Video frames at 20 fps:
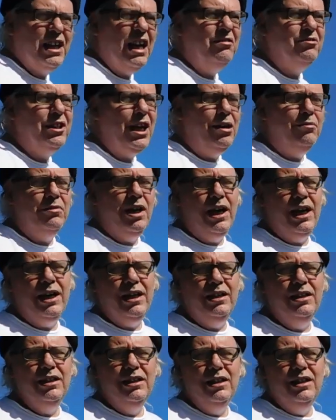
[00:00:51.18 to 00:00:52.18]
out that
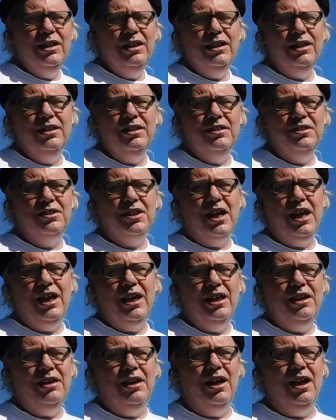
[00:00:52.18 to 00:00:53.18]
way, is
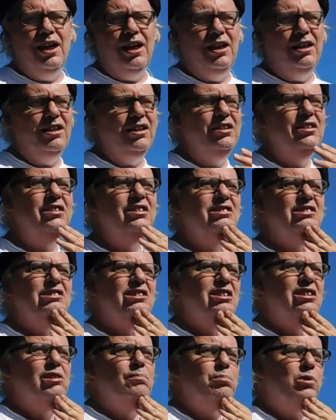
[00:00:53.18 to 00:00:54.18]
a
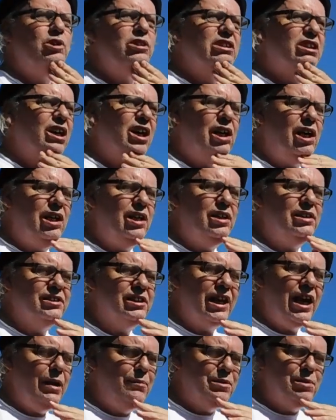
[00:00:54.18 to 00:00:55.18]
point
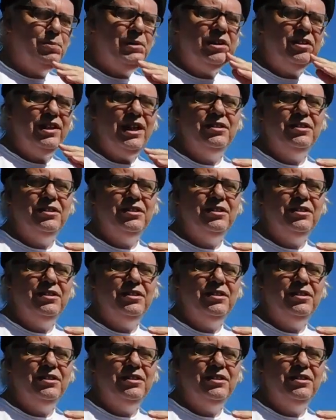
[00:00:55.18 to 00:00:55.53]
called Cape Spear.